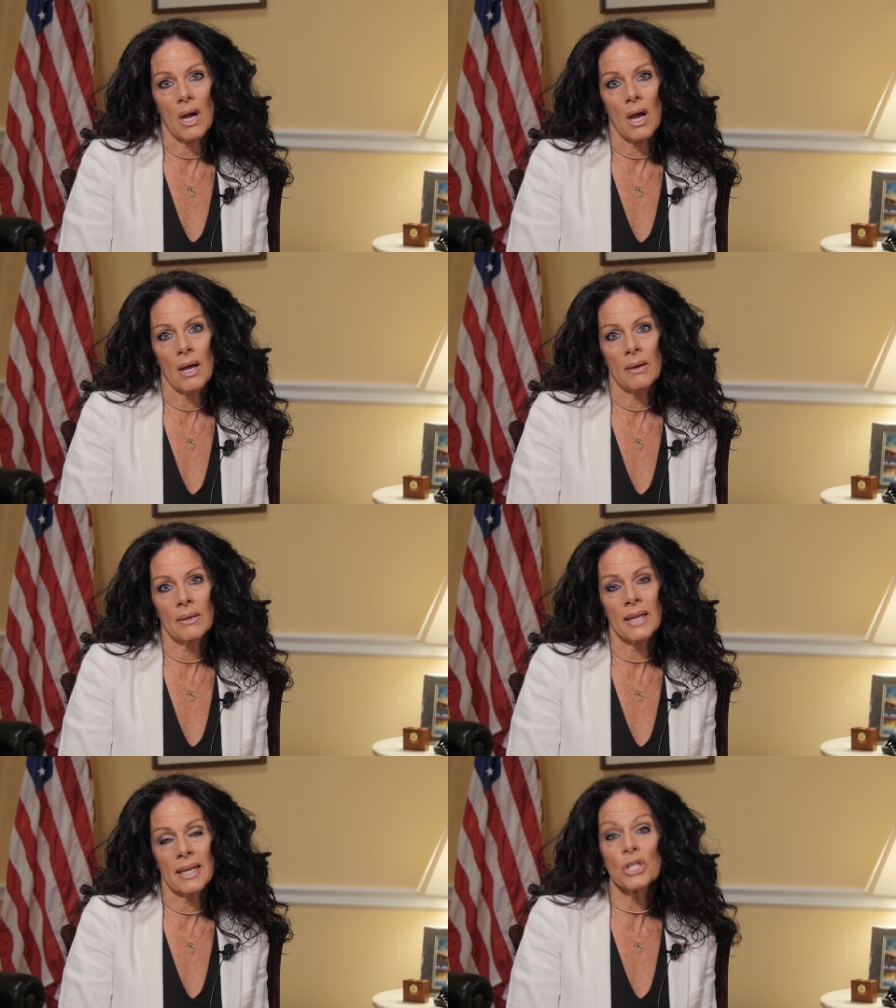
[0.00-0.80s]
uh,
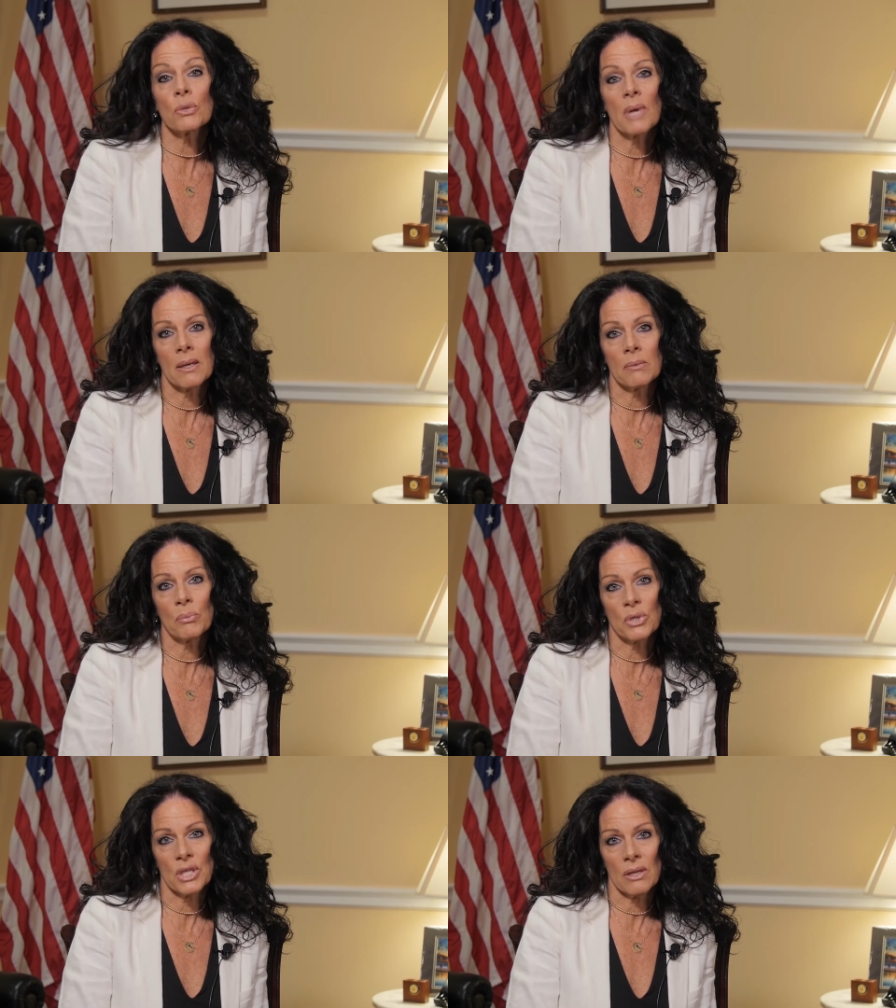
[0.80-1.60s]
get into a
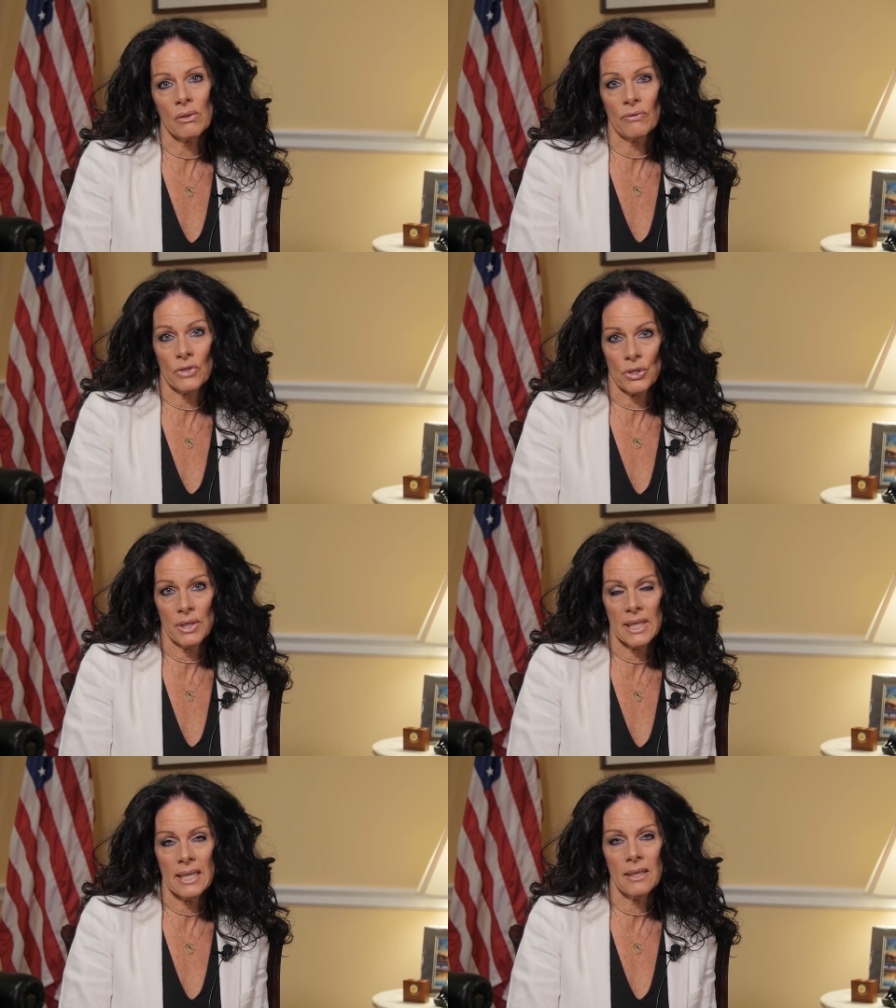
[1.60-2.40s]
particular
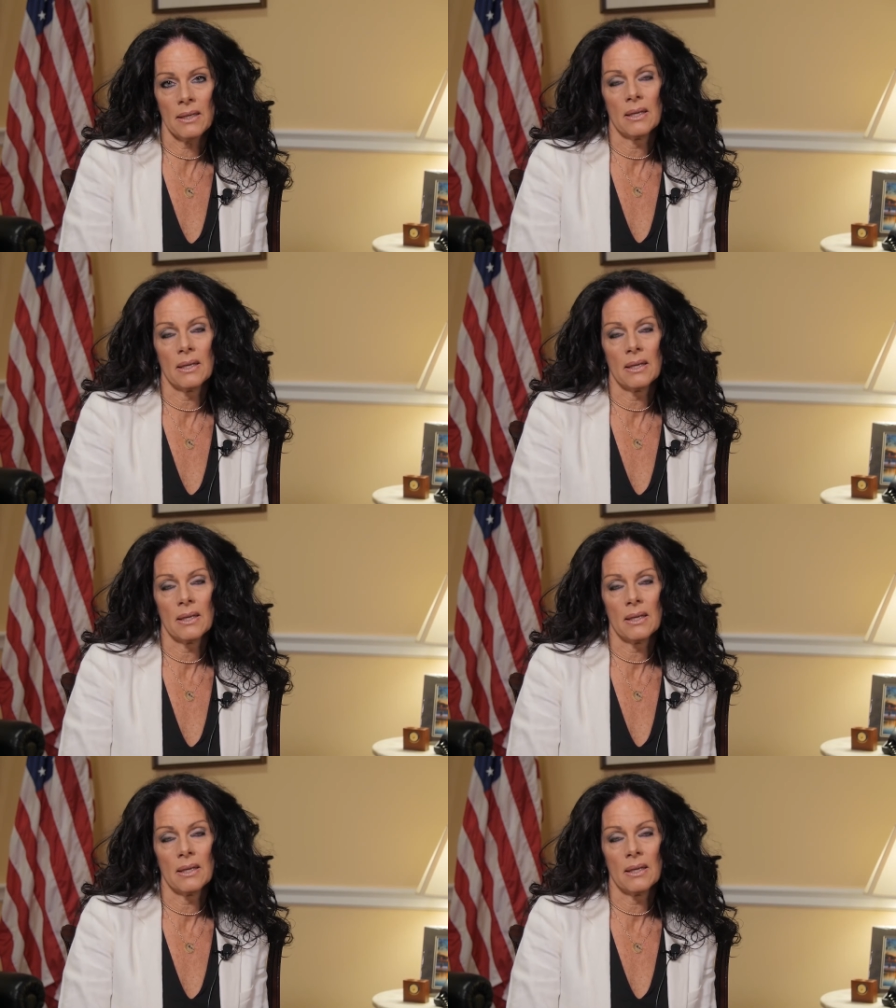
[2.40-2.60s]
fraternity.